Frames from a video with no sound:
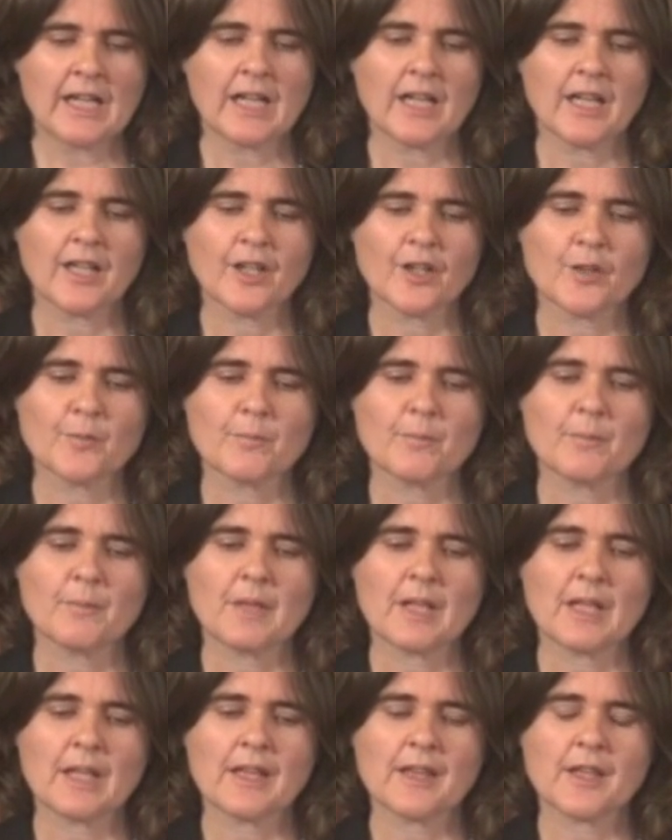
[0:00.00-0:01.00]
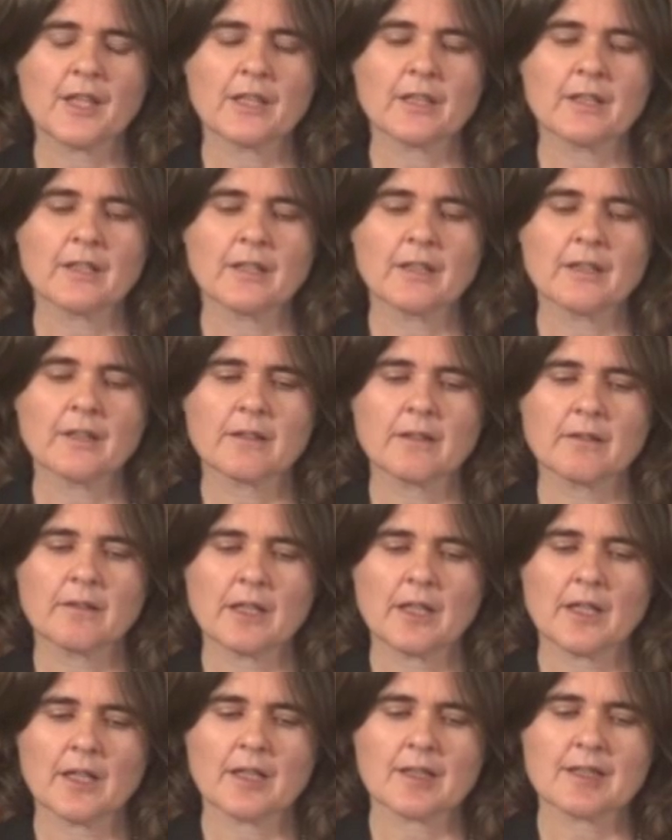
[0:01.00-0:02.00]
The
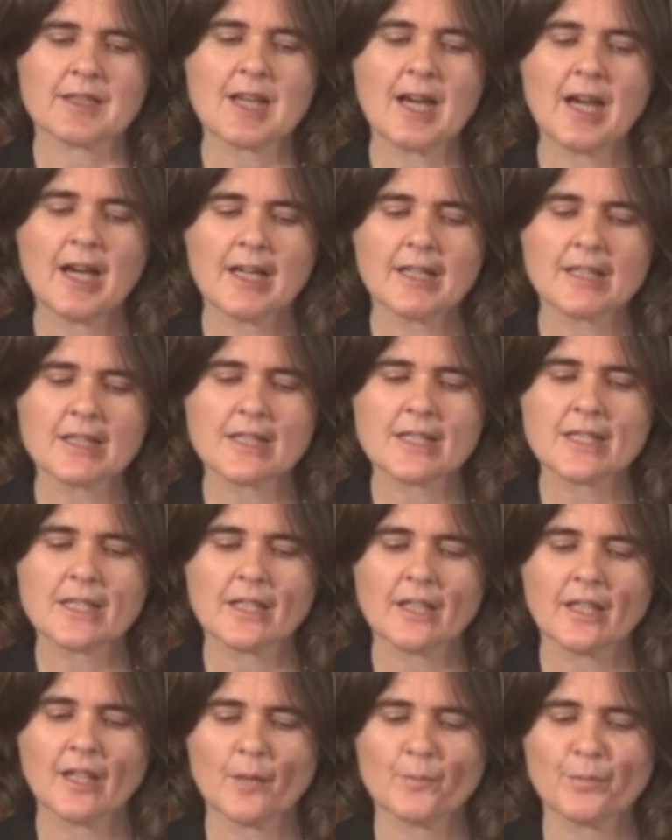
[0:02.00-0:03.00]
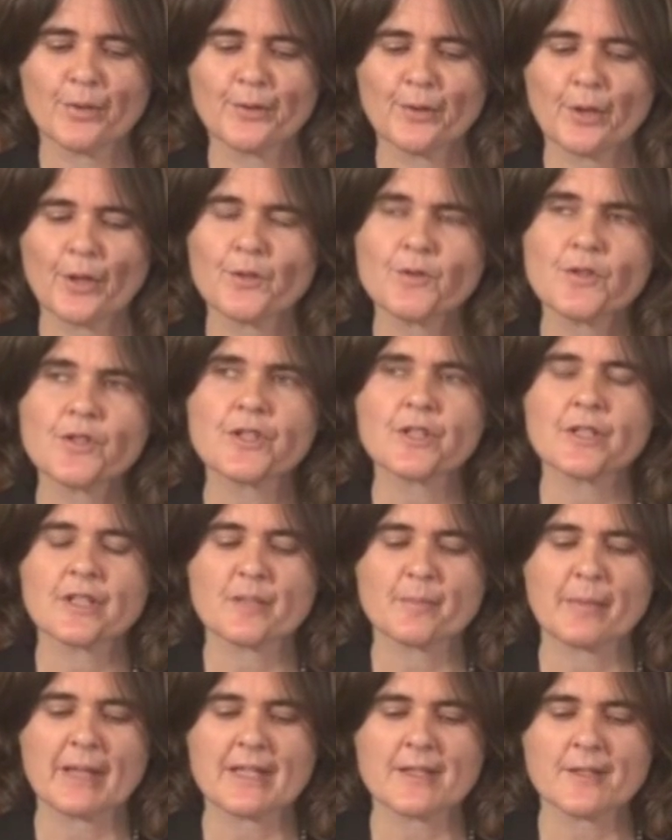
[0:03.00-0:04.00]
targeting approach
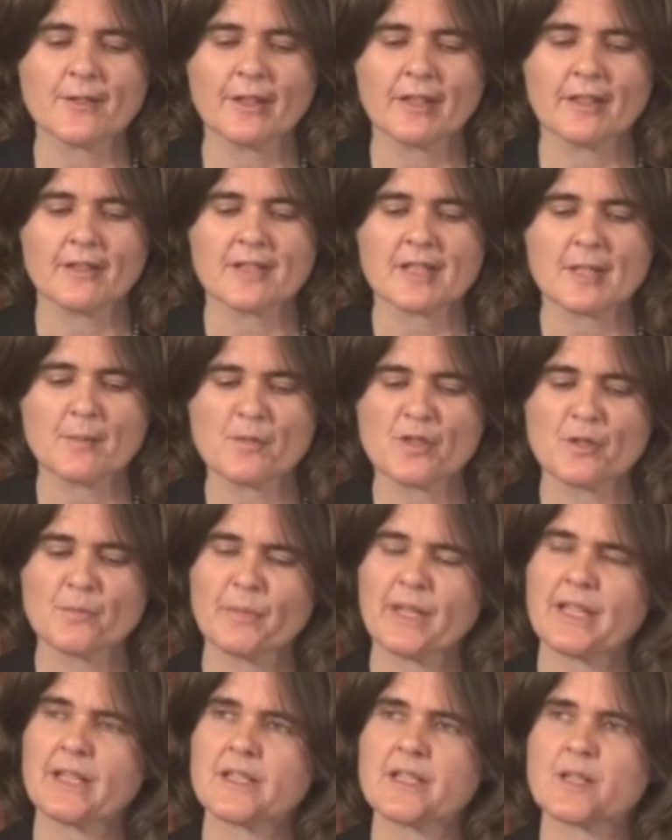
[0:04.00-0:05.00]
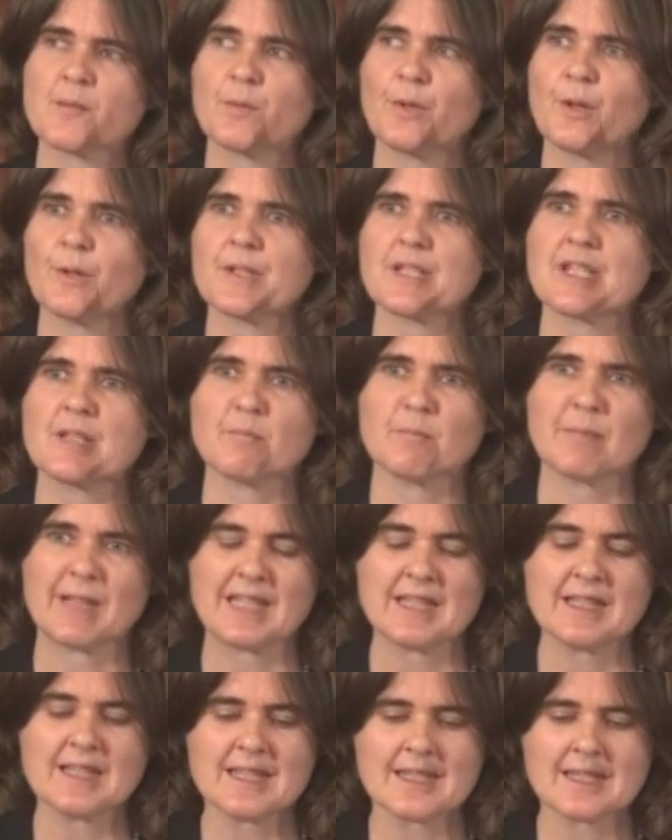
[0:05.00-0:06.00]
is based on a consumption-based proxy
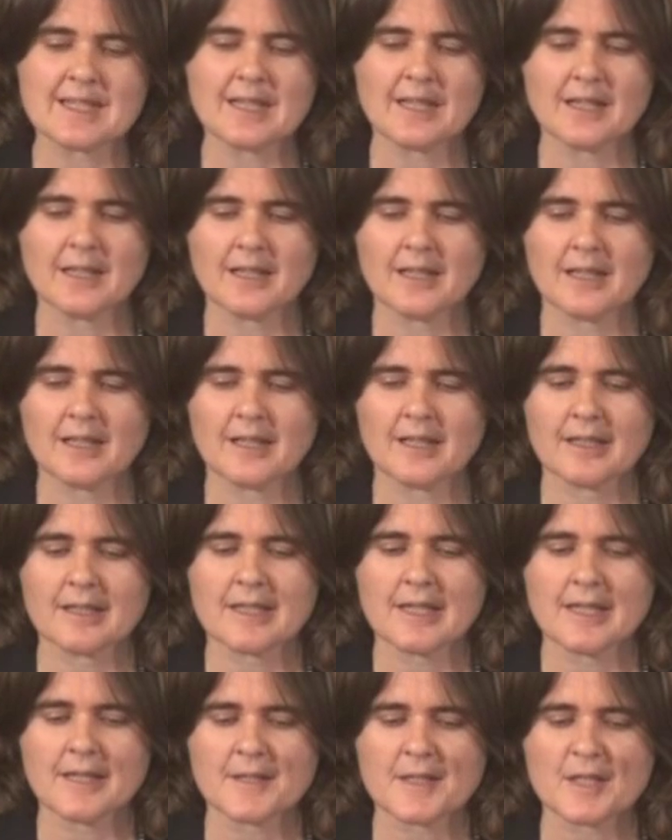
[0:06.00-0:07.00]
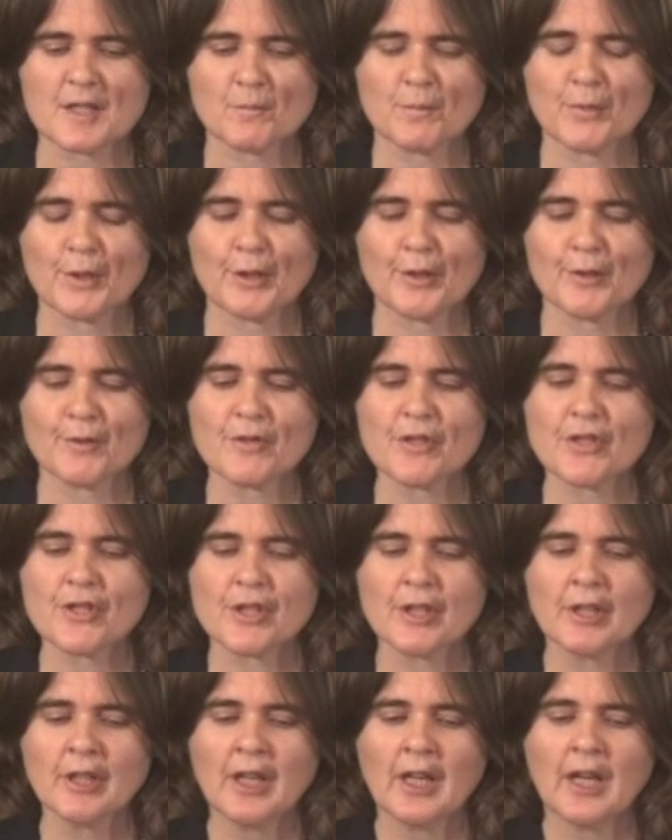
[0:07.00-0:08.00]
means test
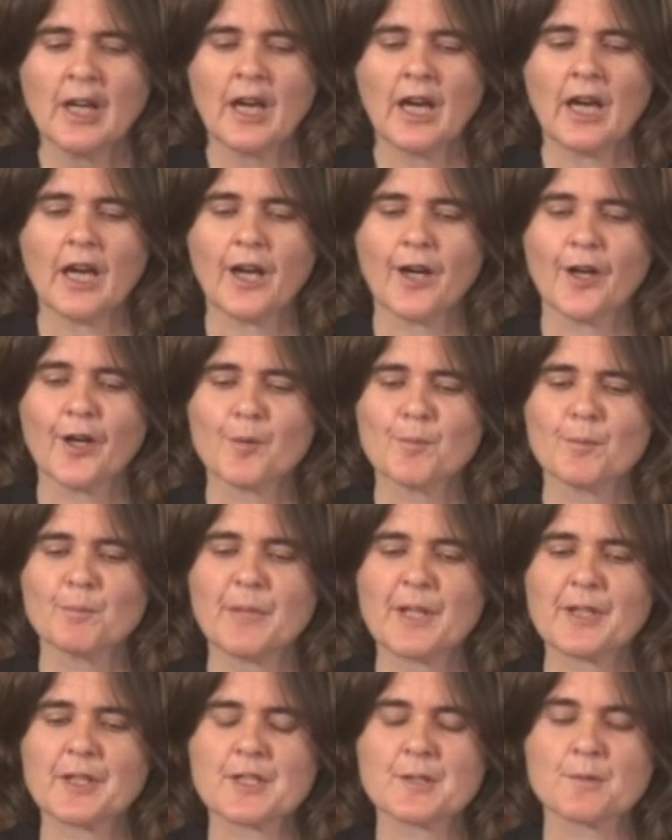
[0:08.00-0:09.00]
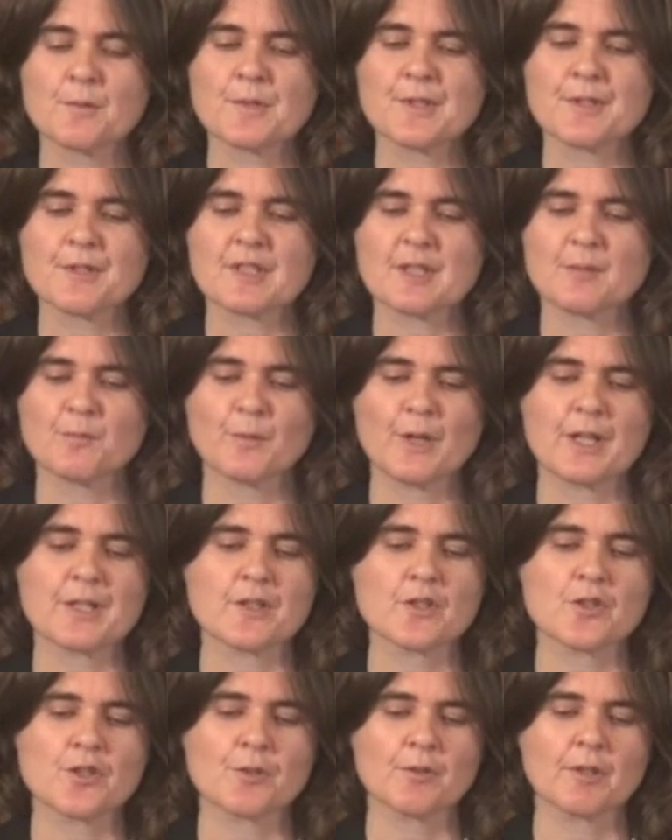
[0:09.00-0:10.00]
approach, but there's also some
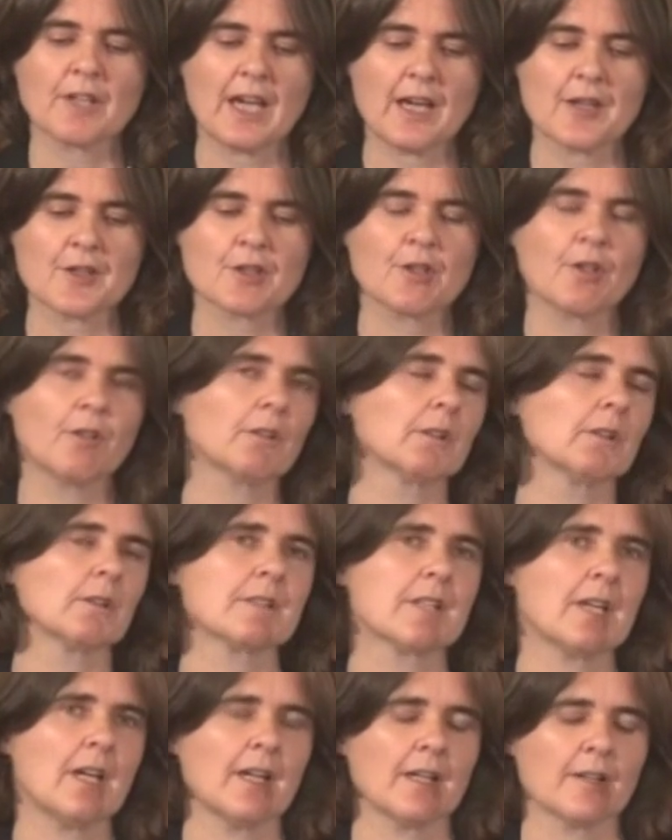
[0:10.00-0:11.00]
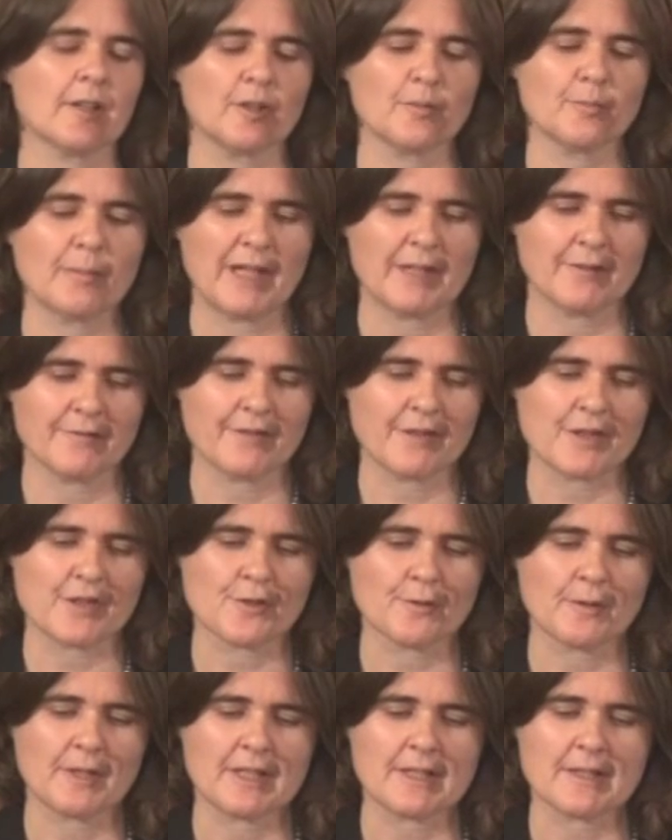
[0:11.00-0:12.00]
residue categorical targeted
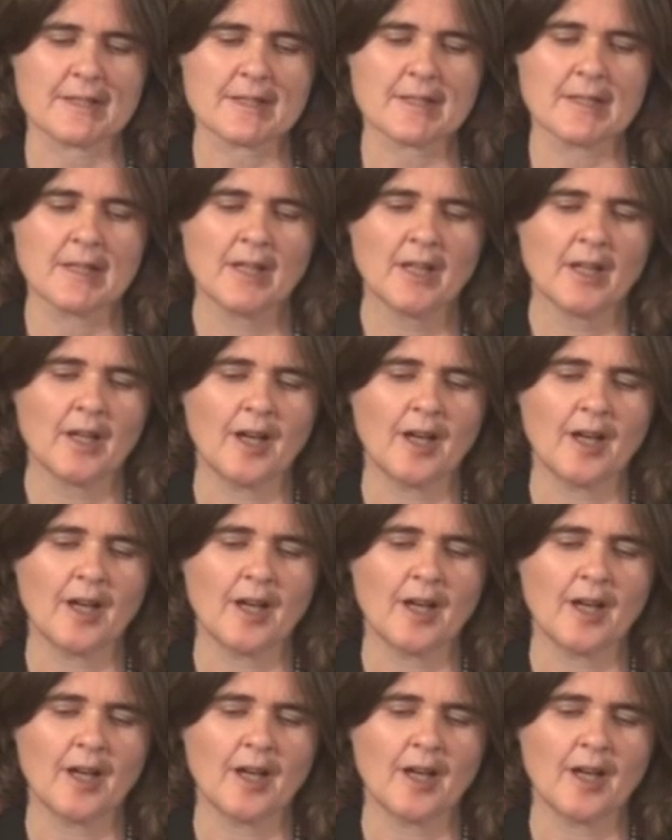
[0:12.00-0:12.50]
beneficiaries.